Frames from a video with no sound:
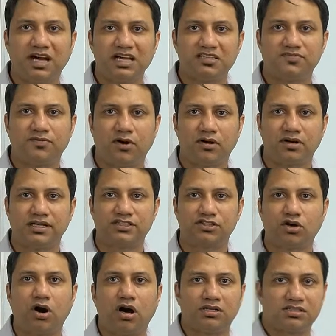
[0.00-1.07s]
for is
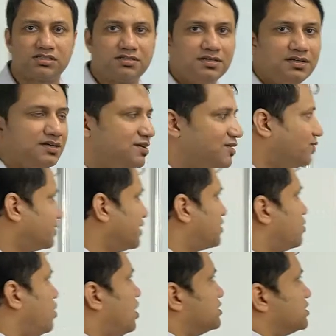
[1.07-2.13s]
cost. Okay,
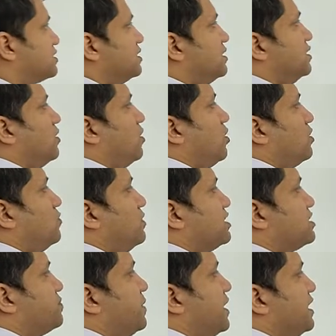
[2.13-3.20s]
cost. Always
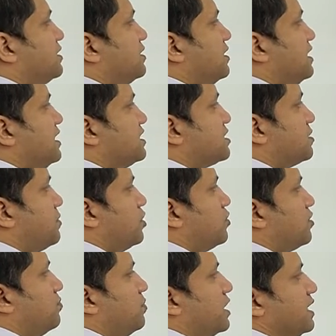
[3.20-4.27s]
spend the least amount
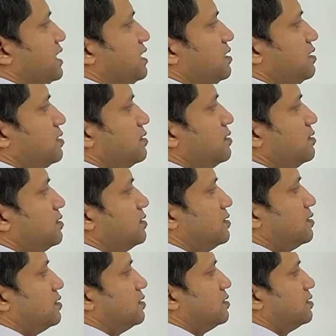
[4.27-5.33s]
of money.
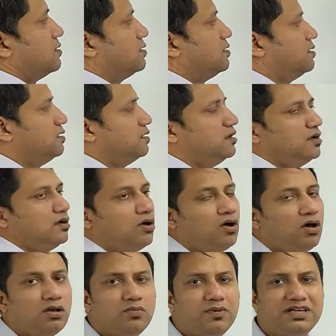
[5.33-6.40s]

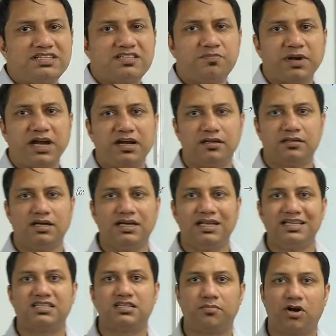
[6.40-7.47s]
Always spend the
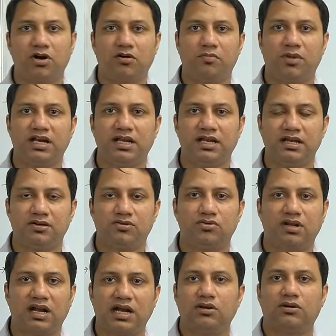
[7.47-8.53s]
least amount of money to
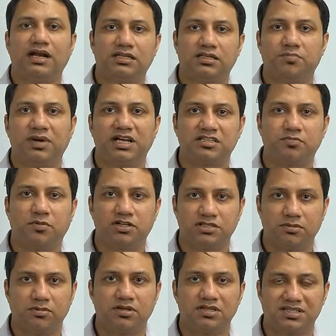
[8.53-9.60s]
try to get the best
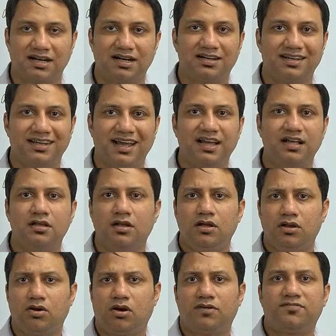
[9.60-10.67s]
possible result. Yeah, a
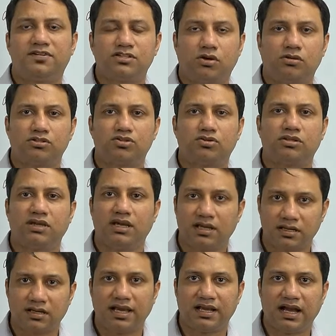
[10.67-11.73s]
lot of us also think,
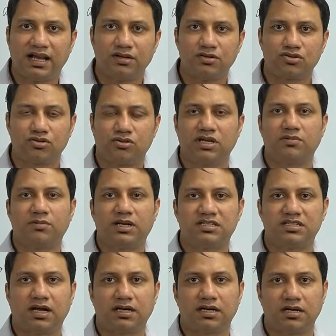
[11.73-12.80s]
like I used to think when I
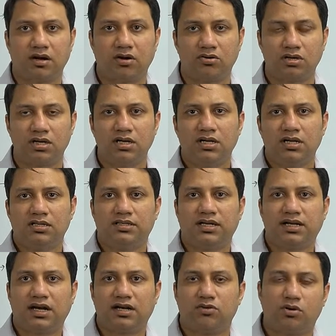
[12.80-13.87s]
started out, that
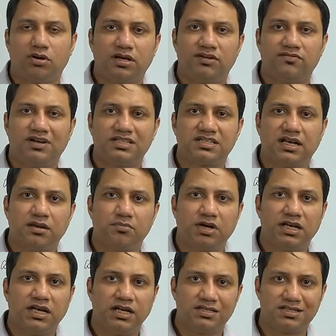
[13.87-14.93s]
I don't want to invest any
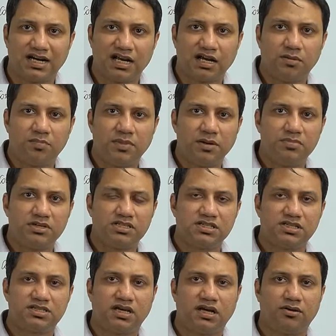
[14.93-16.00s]
money in setting up my
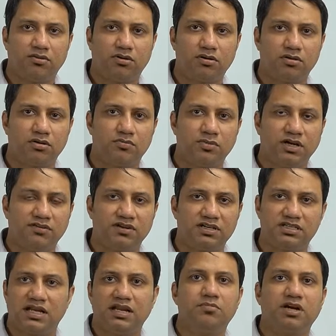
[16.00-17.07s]
business. I don't want to invest
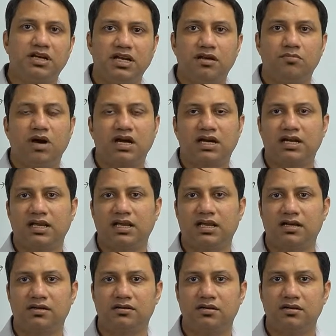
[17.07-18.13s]
any money in marketing
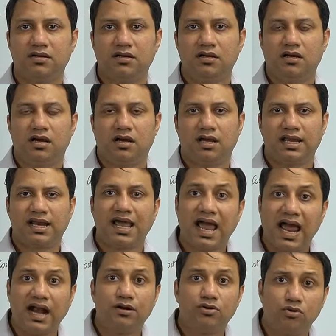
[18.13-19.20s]
it. And I
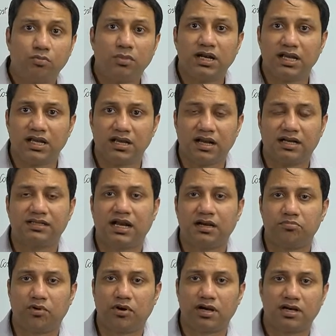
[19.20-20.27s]
had no money at that
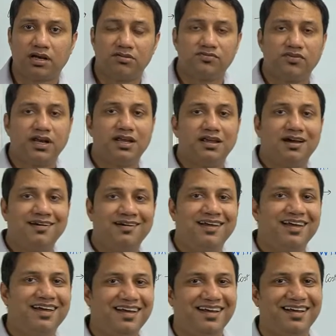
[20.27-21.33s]
point. I was very young.
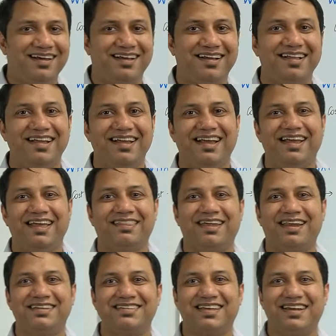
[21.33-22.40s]
And then
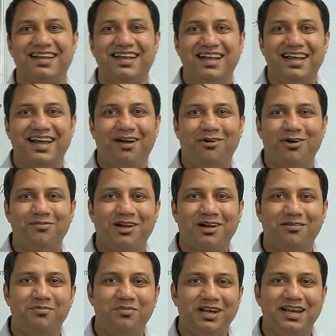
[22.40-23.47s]
I said, I want to
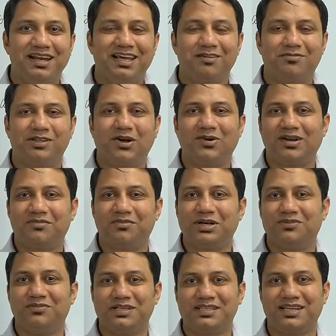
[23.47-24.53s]
become a millionaire without ever
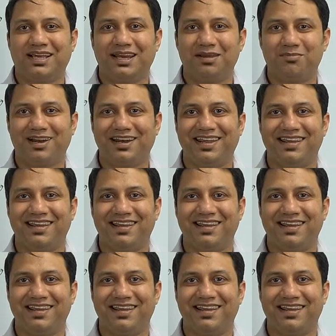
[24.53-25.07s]
investing any money.